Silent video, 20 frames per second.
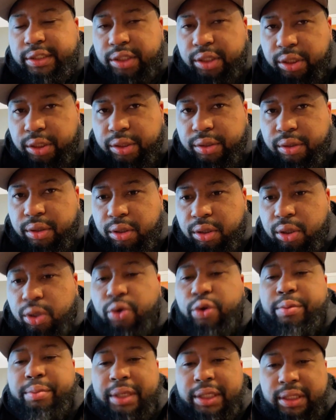That's good.
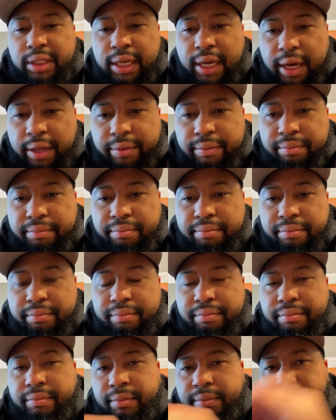Glory be to God.
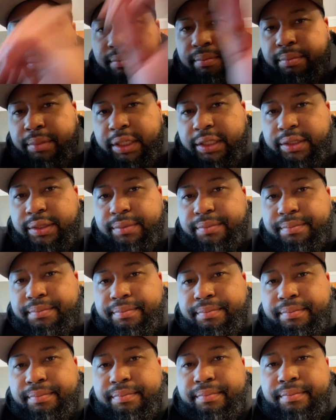Peace.